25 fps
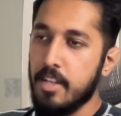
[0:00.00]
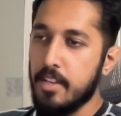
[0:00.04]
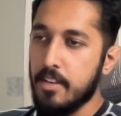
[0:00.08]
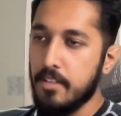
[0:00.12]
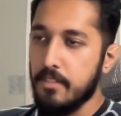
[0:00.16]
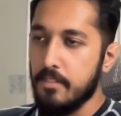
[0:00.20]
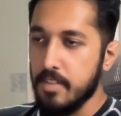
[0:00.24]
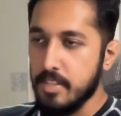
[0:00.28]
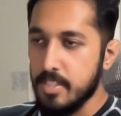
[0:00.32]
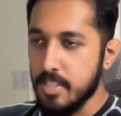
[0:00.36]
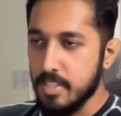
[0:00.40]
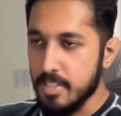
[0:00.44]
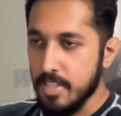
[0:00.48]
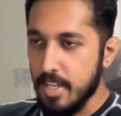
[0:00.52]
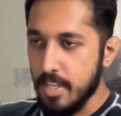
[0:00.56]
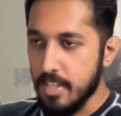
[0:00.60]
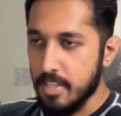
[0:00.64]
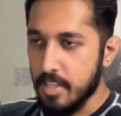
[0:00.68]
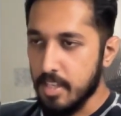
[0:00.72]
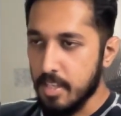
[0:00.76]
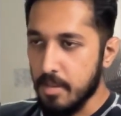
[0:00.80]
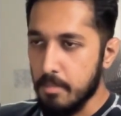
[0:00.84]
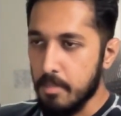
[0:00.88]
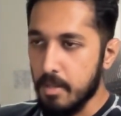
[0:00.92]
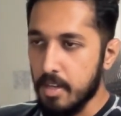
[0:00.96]
which is
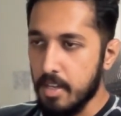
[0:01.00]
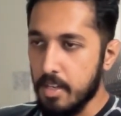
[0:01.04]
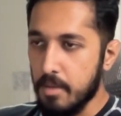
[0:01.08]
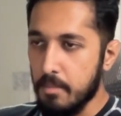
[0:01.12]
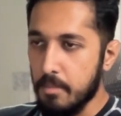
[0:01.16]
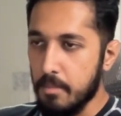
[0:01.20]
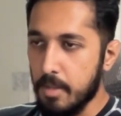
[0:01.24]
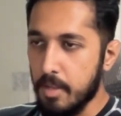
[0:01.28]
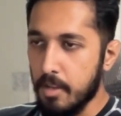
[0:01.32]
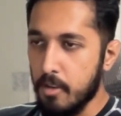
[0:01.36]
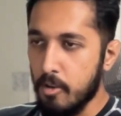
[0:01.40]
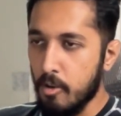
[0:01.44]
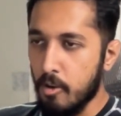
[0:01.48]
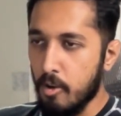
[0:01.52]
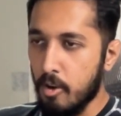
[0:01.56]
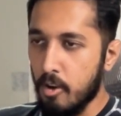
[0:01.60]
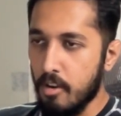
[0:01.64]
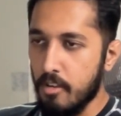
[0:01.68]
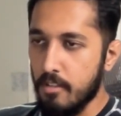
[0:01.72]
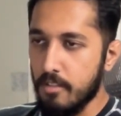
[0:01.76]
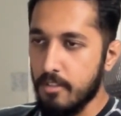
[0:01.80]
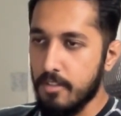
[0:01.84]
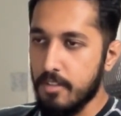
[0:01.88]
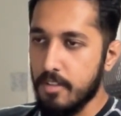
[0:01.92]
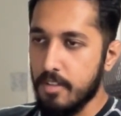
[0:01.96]
nothing but big O
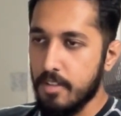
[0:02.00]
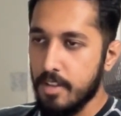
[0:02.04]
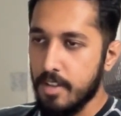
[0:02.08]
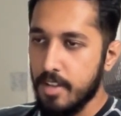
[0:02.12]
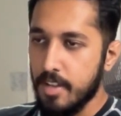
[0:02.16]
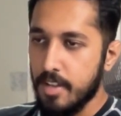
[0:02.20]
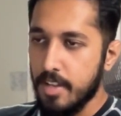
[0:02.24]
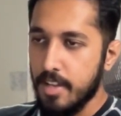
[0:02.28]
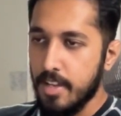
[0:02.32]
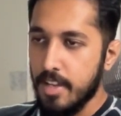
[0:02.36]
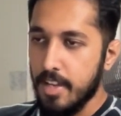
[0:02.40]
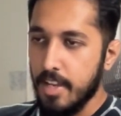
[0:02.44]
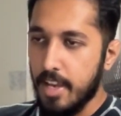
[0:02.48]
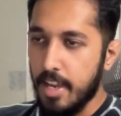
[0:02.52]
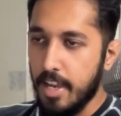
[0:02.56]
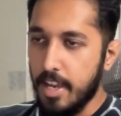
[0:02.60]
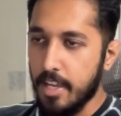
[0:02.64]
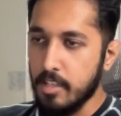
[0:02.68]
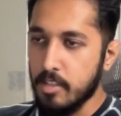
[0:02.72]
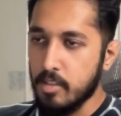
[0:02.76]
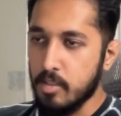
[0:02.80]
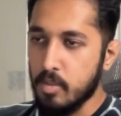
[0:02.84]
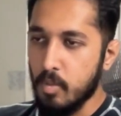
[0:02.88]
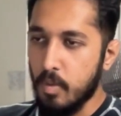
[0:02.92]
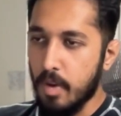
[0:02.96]
of n
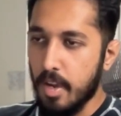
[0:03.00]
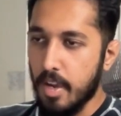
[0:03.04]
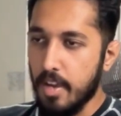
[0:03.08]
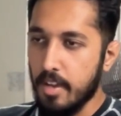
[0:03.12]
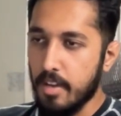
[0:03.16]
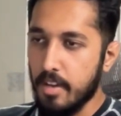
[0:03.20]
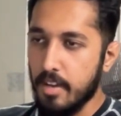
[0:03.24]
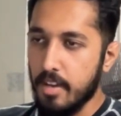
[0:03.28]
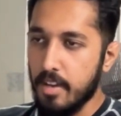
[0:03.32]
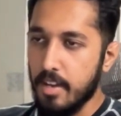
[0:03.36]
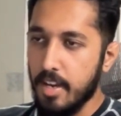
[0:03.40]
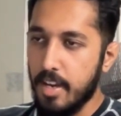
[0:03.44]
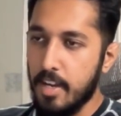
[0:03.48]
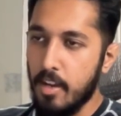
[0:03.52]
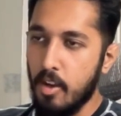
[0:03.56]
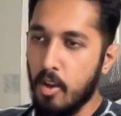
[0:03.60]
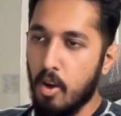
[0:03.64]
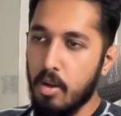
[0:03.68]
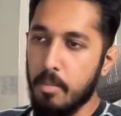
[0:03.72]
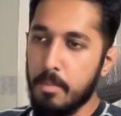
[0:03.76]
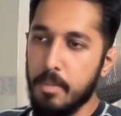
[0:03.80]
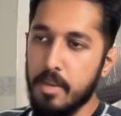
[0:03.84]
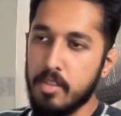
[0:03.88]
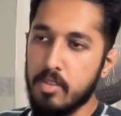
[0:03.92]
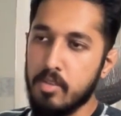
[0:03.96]
square, and
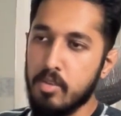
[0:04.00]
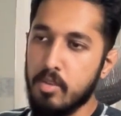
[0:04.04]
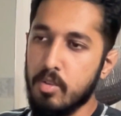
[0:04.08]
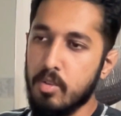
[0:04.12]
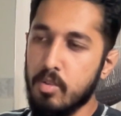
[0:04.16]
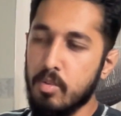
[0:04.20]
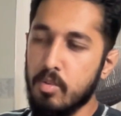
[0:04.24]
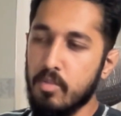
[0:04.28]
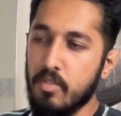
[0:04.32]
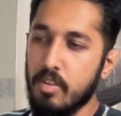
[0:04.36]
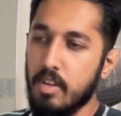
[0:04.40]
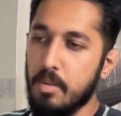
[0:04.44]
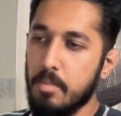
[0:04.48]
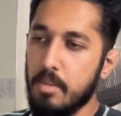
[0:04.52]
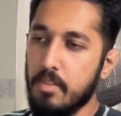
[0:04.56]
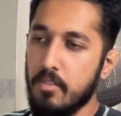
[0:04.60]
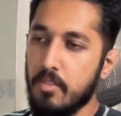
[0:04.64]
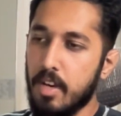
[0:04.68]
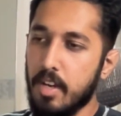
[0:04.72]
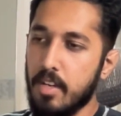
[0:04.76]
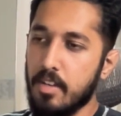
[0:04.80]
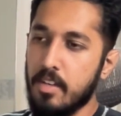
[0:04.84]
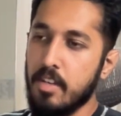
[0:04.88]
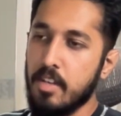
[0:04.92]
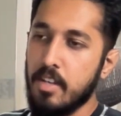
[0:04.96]
log base 2 will be
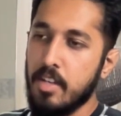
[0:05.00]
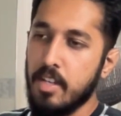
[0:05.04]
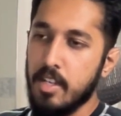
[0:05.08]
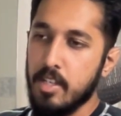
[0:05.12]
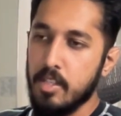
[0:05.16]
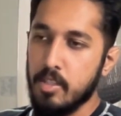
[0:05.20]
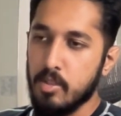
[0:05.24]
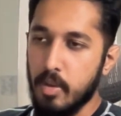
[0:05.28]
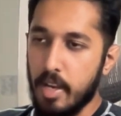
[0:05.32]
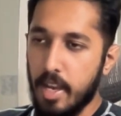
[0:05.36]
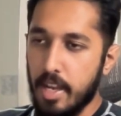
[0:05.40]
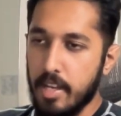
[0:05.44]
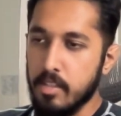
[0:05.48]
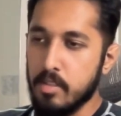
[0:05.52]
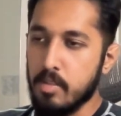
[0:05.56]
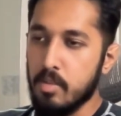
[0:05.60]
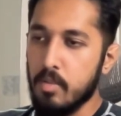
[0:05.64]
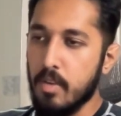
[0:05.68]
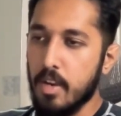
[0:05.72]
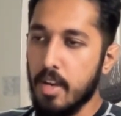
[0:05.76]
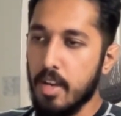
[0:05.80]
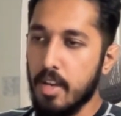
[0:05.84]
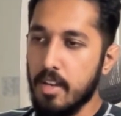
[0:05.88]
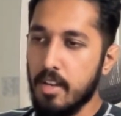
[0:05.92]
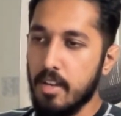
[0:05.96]
1. So n
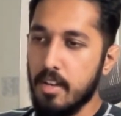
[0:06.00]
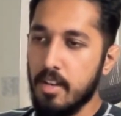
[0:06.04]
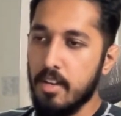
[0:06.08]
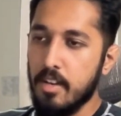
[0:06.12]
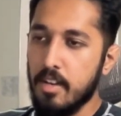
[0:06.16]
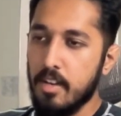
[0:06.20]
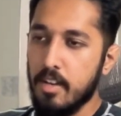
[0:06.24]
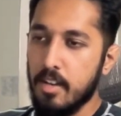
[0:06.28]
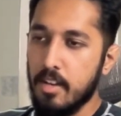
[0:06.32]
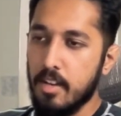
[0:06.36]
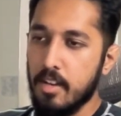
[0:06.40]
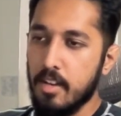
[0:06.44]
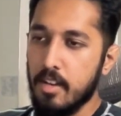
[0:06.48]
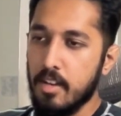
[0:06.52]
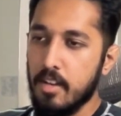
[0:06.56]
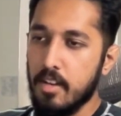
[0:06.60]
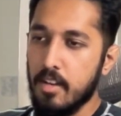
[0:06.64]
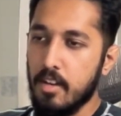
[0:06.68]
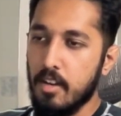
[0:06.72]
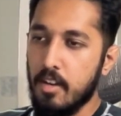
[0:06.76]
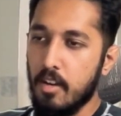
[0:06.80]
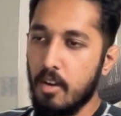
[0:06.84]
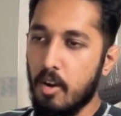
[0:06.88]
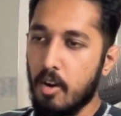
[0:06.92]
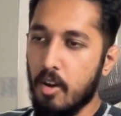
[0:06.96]
square
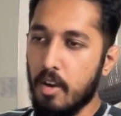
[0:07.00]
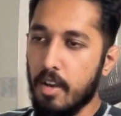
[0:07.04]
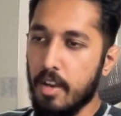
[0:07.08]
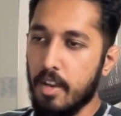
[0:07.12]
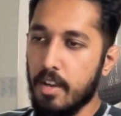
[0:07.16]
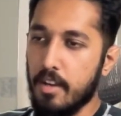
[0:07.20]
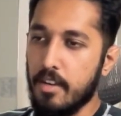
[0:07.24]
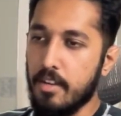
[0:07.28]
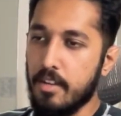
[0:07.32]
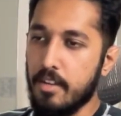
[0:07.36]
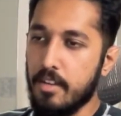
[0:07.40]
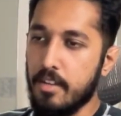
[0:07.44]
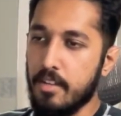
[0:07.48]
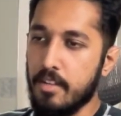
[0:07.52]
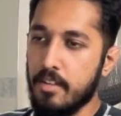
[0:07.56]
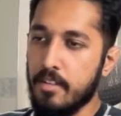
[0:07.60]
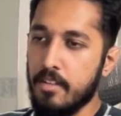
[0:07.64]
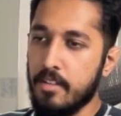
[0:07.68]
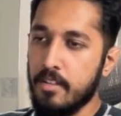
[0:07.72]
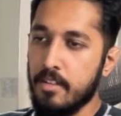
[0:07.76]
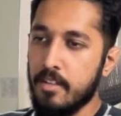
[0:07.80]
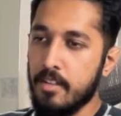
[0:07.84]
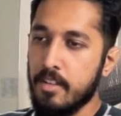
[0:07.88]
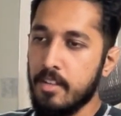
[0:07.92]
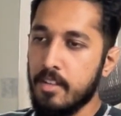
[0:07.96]
log n.
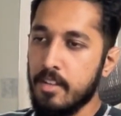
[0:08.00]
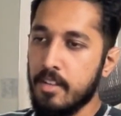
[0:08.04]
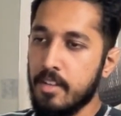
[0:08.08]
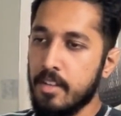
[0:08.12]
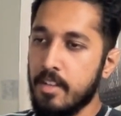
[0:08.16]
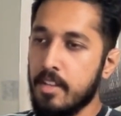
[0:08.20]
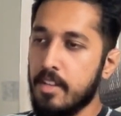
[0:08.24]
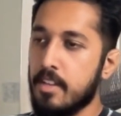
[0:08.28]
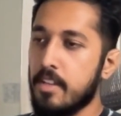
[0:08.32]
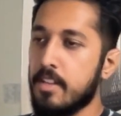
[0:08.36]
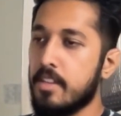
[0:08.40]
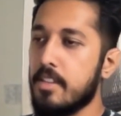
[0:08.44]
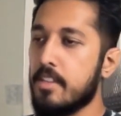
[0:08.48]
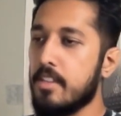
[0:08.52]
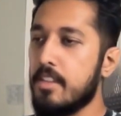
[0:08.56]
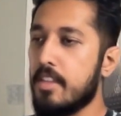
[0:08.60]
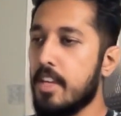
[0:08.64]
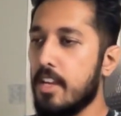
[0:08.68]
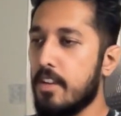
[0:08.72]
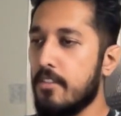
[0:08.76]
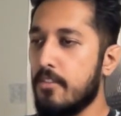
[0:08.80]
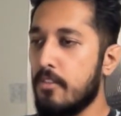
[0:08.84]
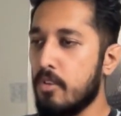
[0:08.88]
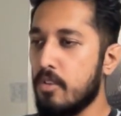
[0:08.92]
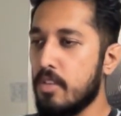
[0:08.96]

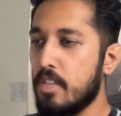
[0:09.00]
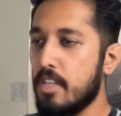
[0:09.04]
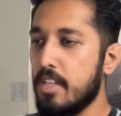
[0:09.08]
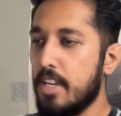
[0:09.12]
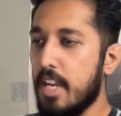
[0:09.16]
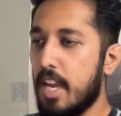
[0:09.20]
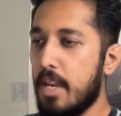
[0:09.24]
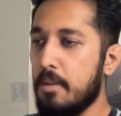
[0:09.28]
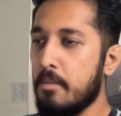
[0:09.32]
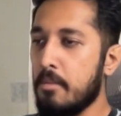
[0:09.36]
Therefore, the time